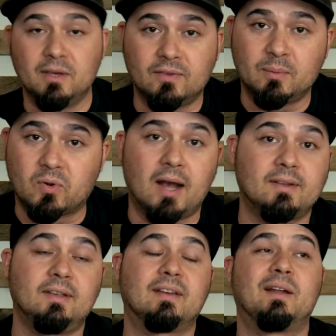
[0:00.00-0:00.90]
using
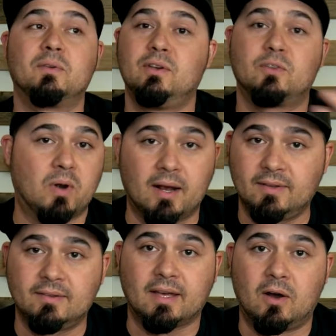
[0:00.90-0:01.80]
proxies. I don't use
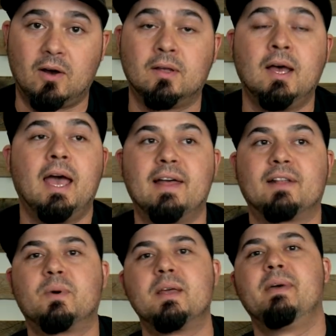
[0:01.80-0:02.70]
proxies at all. And
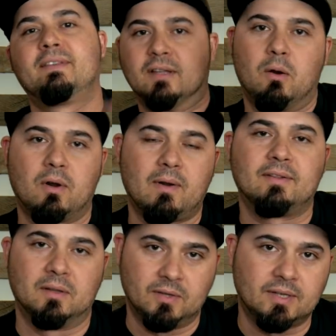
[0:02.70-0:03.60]
that's when it makes a lower
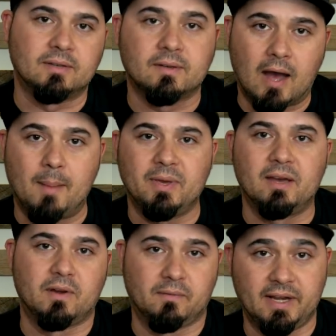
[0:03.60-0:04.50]
resolution copy
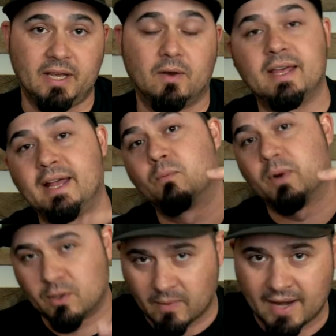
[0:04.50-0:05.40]
of your video. And then when
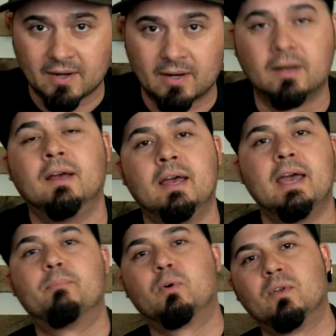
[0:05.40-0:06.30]
you render,
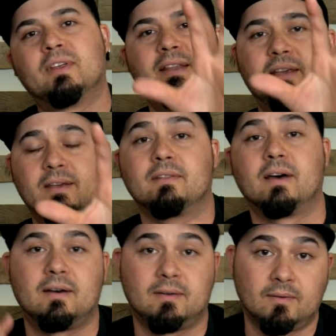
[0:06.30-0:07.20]
it pulls in the,
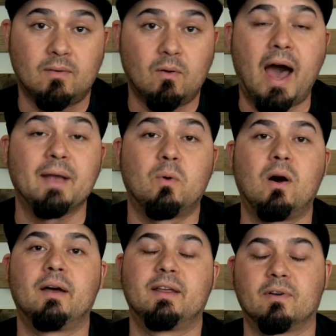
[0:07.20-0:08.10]
the high
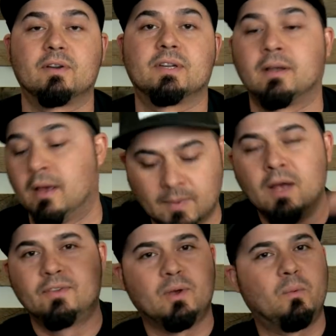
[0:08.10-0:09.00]
quality version.
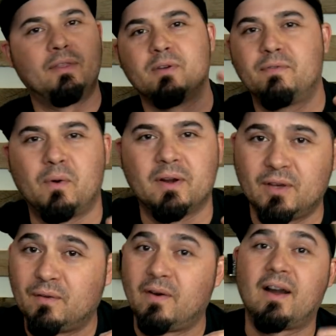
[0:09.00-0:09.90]
So one through four so
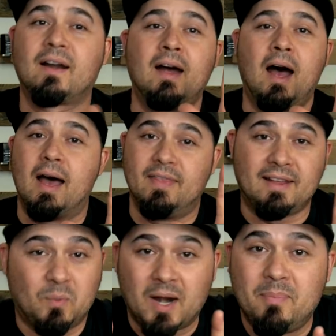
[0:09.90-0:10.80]
far,
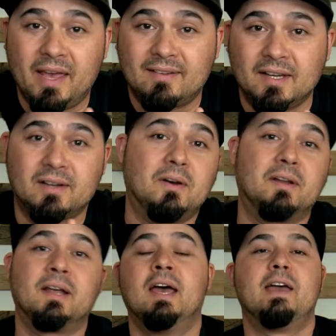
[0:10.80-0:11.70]
that's what I'm basing it on.
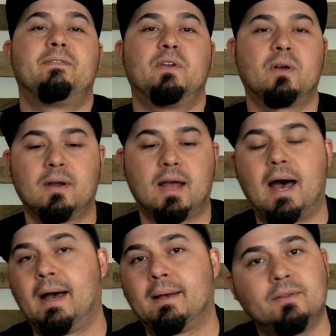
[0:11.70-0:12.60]
If you're
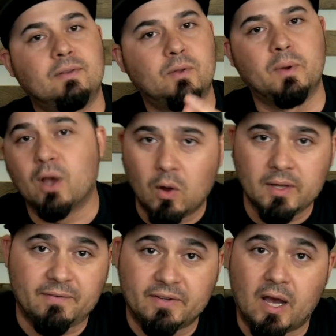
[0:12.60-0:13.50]
uh, doing
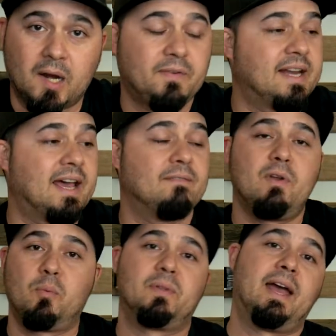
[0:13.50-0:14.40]
only photography and have
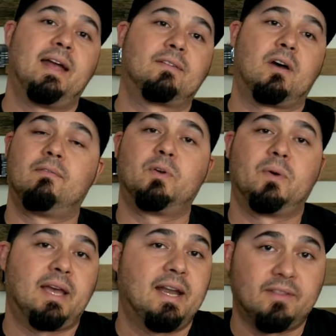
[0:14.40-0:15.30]
no plans of
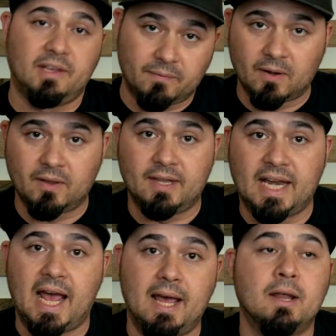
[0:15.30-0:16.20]
doing anything further than
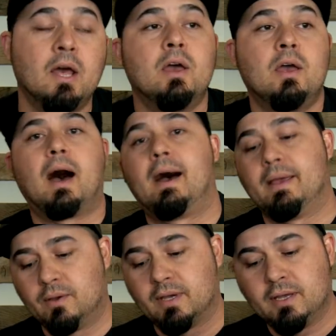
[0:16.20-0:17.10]
that, uh,
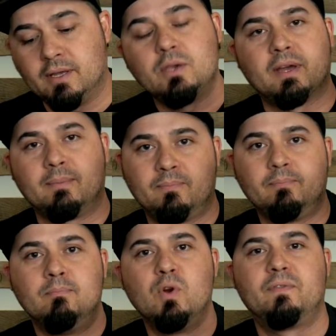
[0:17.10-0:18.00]
you can you can
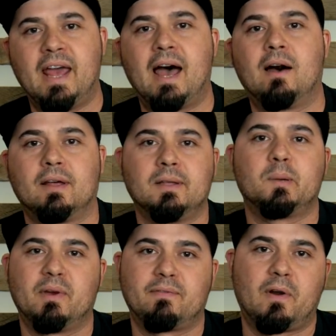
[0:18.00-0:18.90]
move down a little
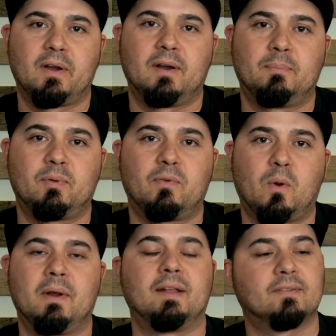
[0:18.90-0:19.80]
bit further in
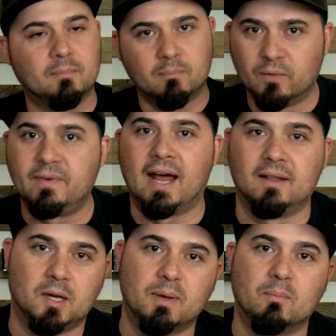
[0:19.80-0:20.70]
performance, move down a
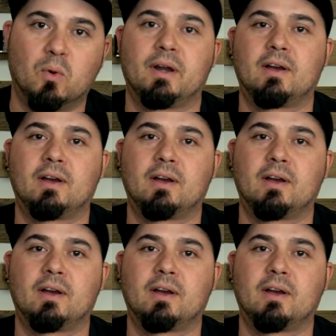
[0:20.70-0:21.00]
little bit more in